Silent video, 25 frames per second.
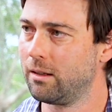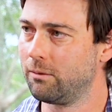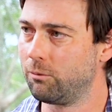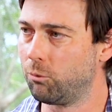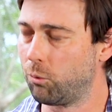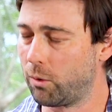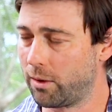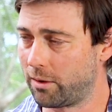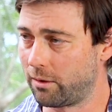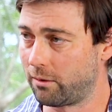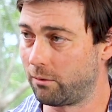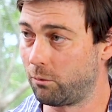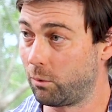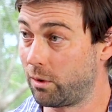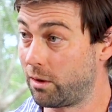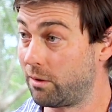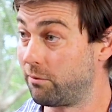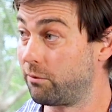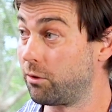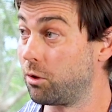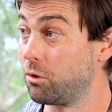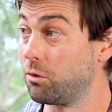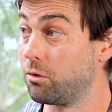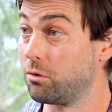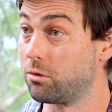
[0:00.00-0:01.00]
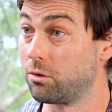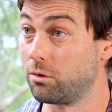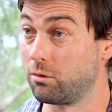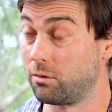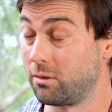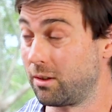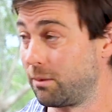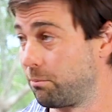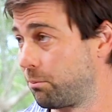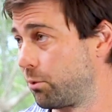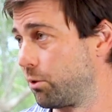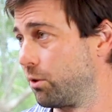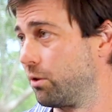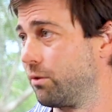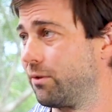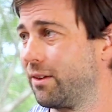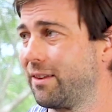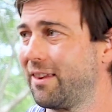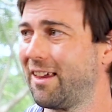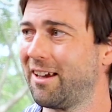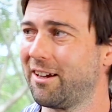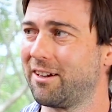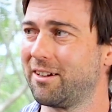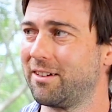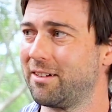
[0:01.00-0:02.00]
with a view to
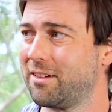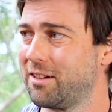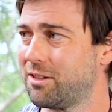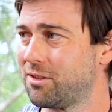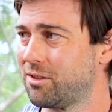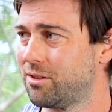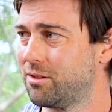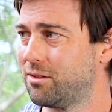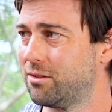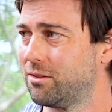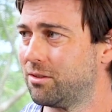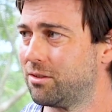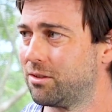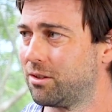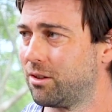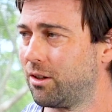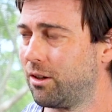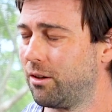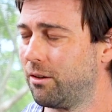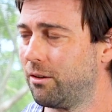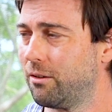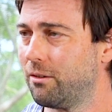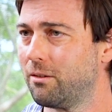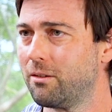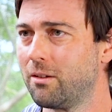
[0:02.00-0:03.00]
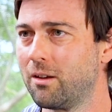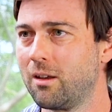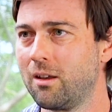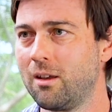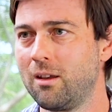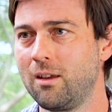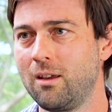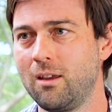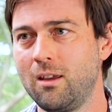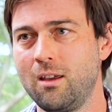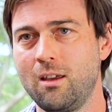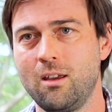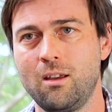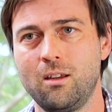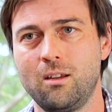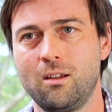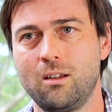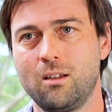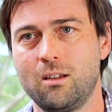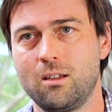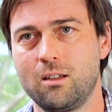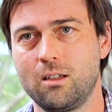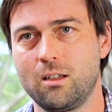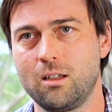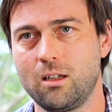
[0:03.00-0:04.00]
improving that condition. So
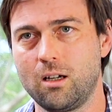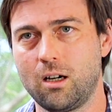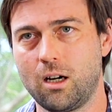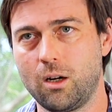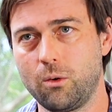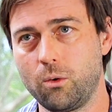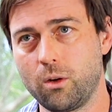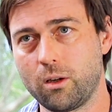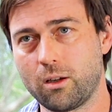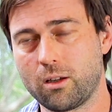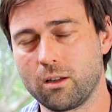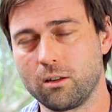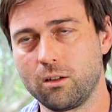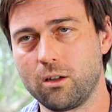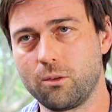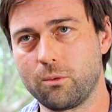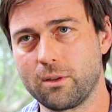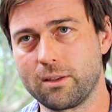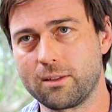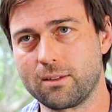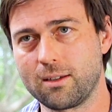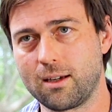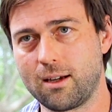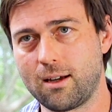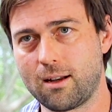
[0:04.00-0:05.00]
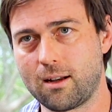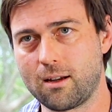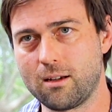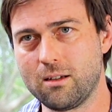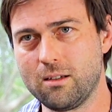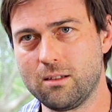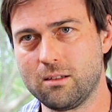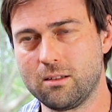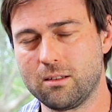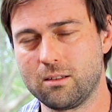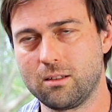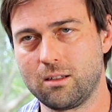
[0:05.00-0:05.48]
I work a lot with data,